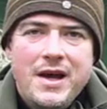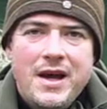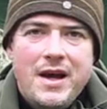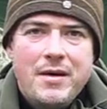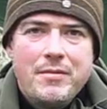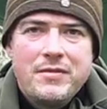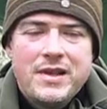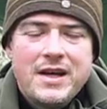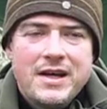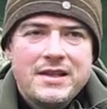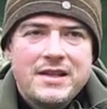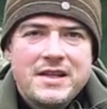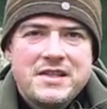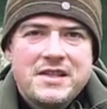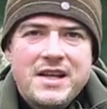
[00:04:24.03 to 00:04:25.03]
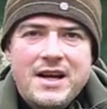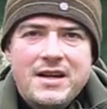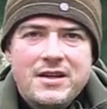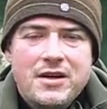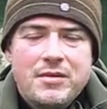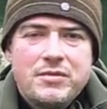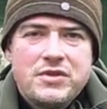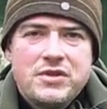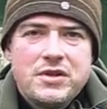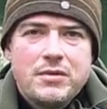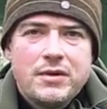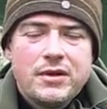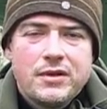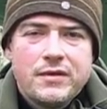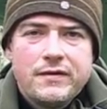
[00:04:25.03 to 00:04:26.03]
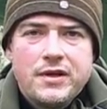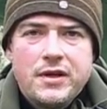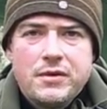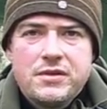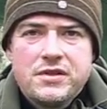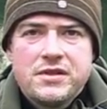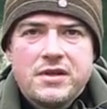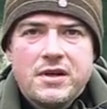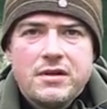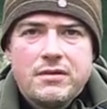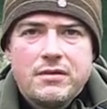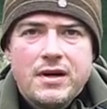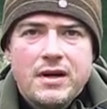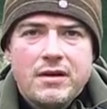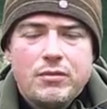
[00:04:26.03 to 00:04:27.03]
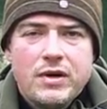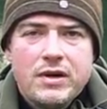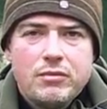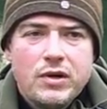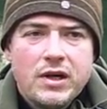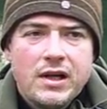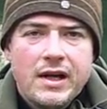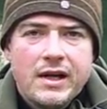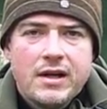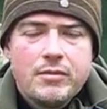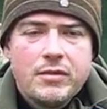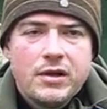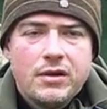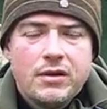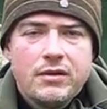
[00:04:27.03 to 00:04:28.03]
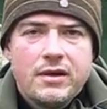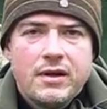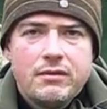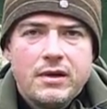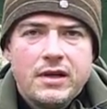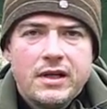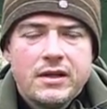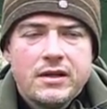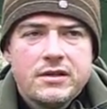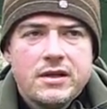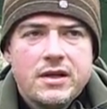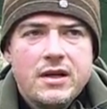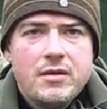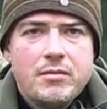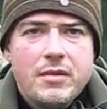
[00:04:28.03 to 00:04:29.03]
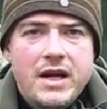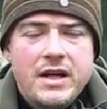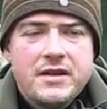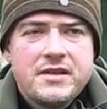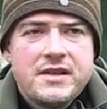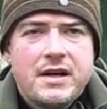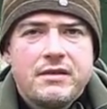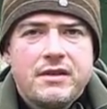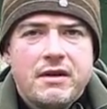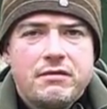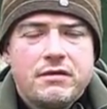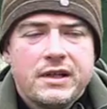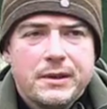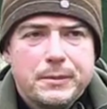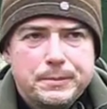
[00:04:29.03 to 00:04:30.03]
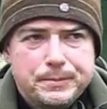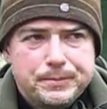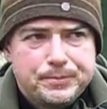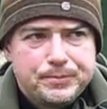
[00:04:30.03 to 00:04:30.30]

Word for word: They stand up to a lot of use, so we like them a lot. They're really good. Made in South Africa.